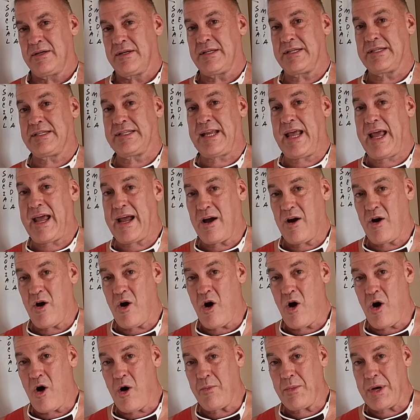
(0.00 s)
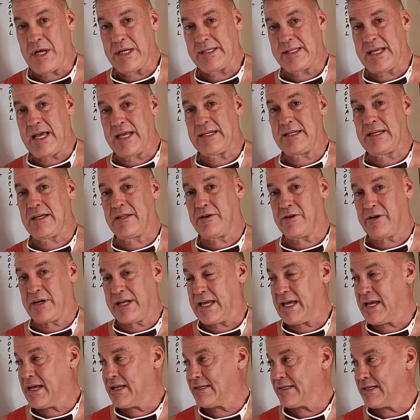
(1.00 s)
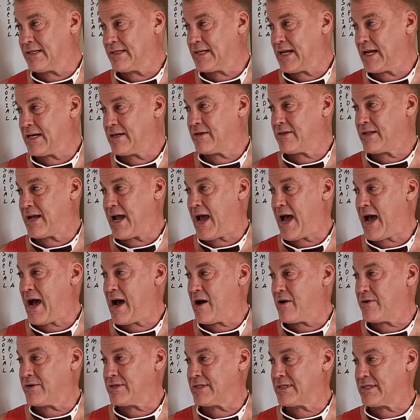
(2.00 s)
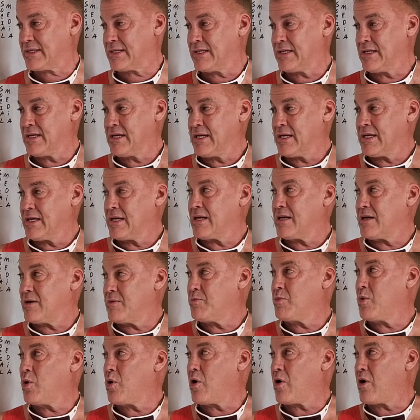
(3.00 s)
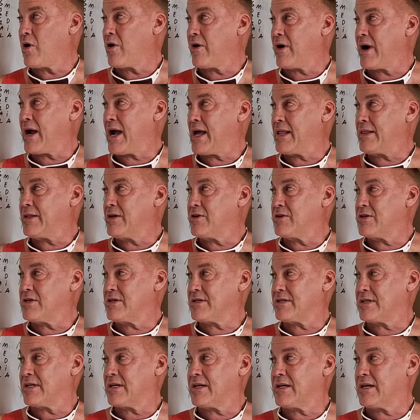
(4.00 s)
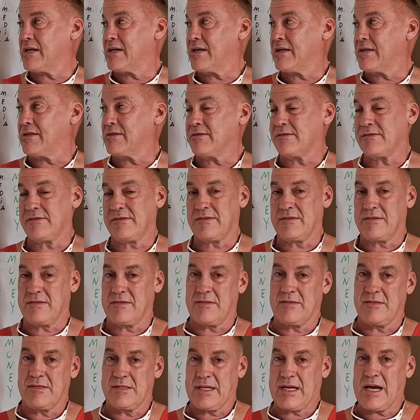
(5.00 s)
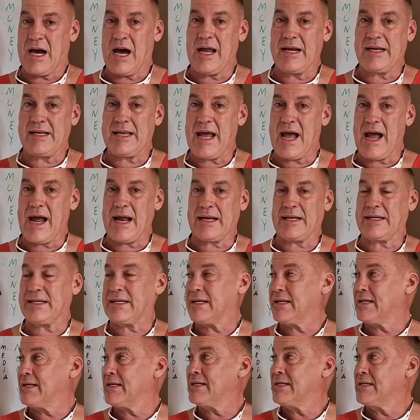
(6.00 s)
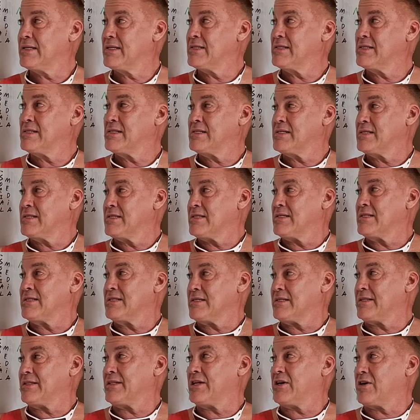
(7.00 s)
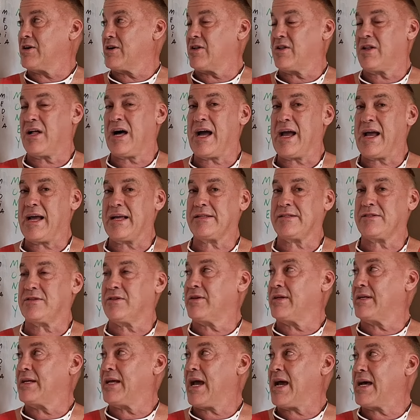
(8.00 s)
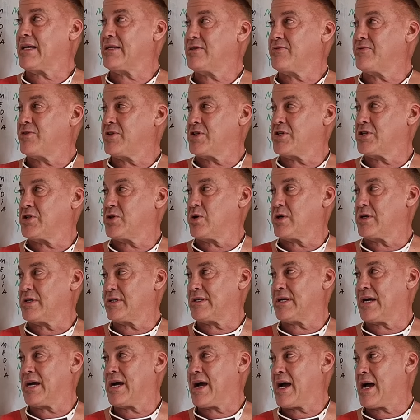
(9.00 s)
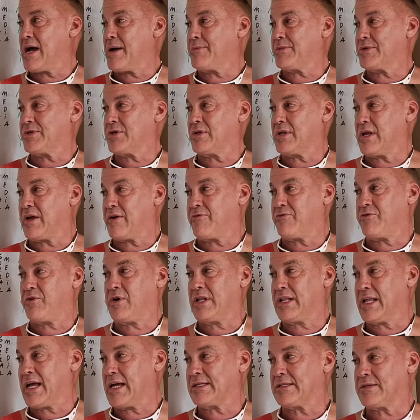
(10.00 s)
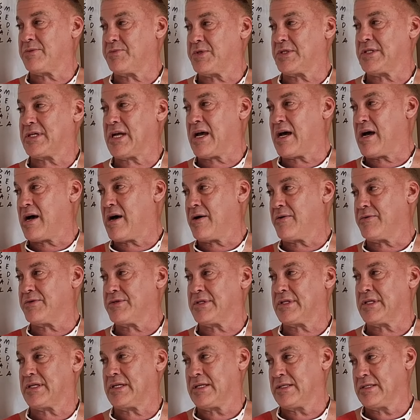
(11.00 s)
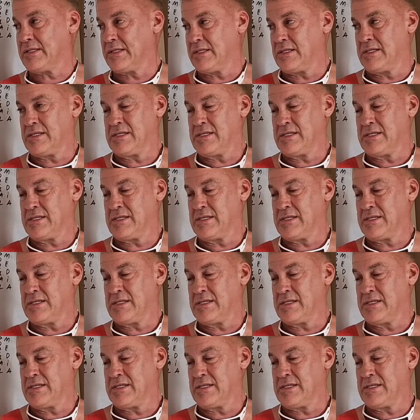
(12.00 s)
stay at home and tend to their kids and tend to the house more, and they're just going to contact their clients or guests for short time, so they freelance themselves.